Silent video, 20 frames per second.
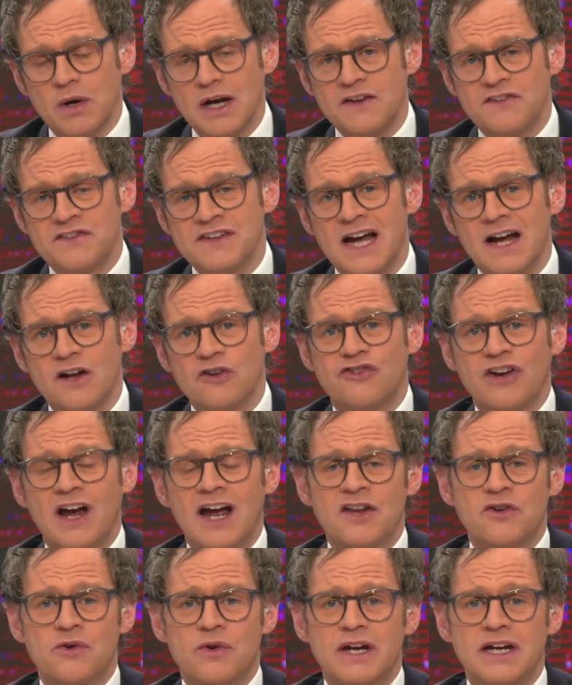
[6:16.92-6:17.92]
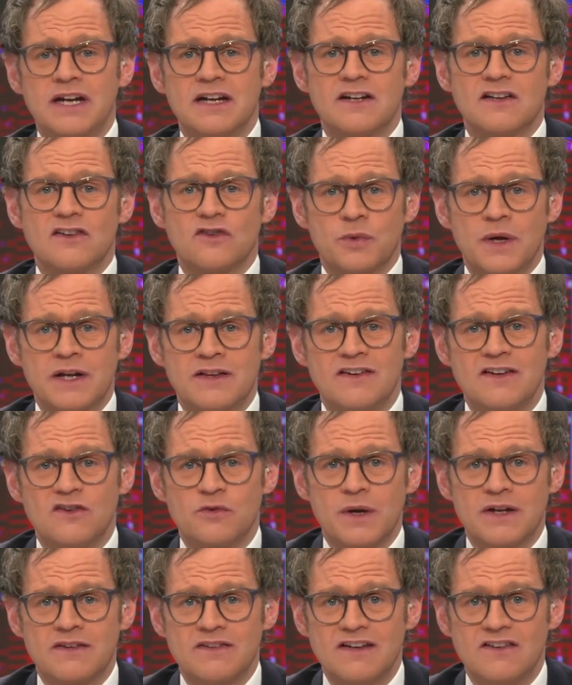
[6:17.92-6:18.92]
Well, it's now January
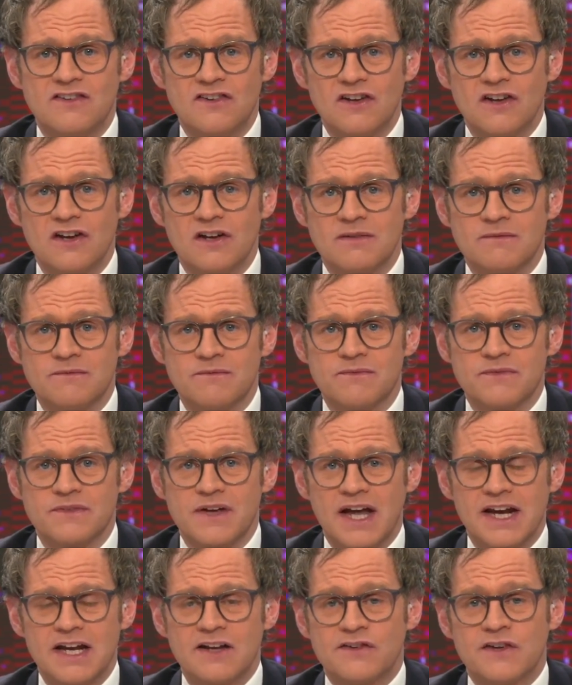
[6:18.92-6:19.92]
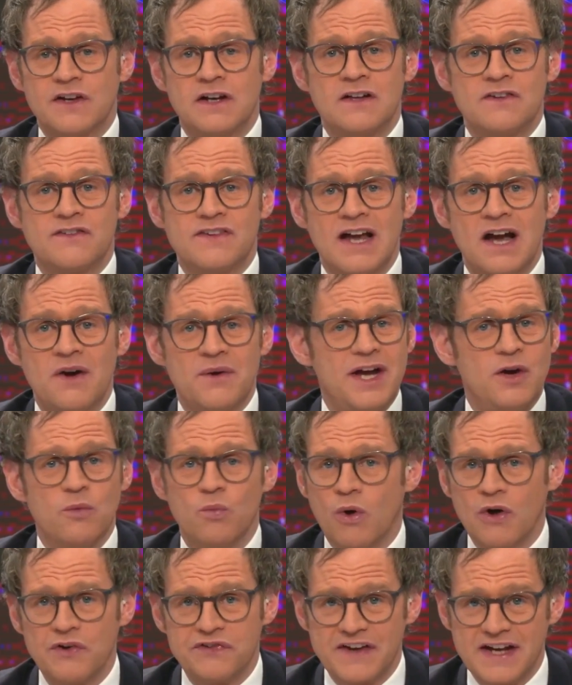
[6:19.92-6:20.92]
2022, and it turns out
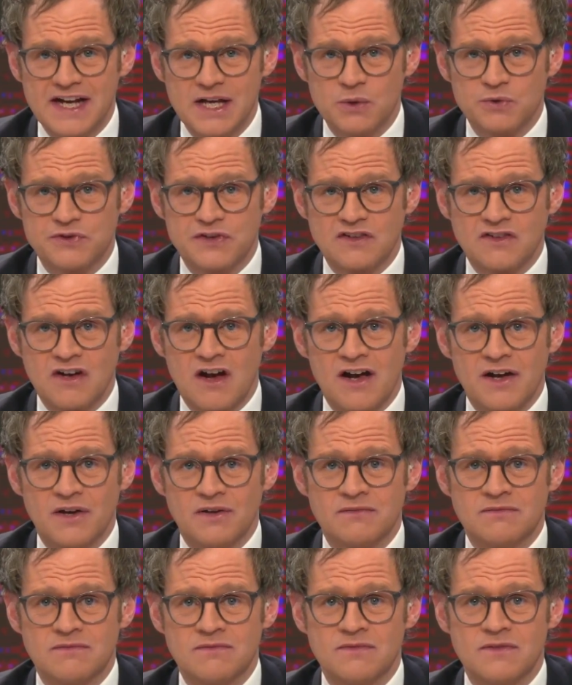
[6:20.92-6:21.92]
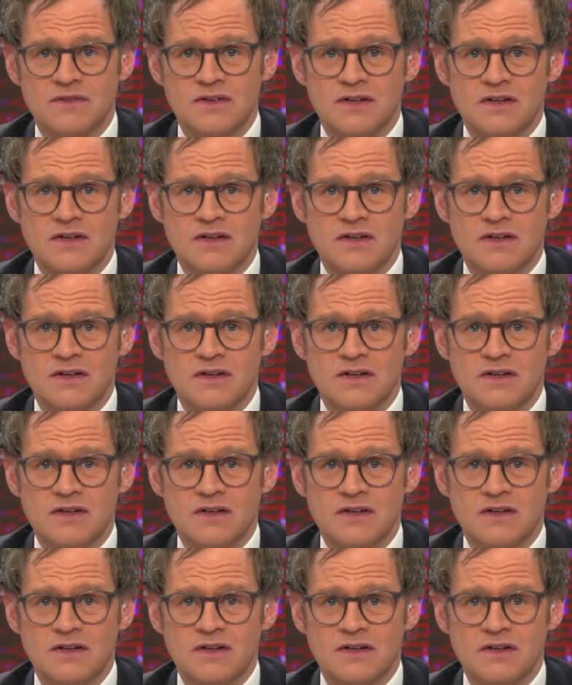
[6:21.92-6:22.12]
it was a hill to die on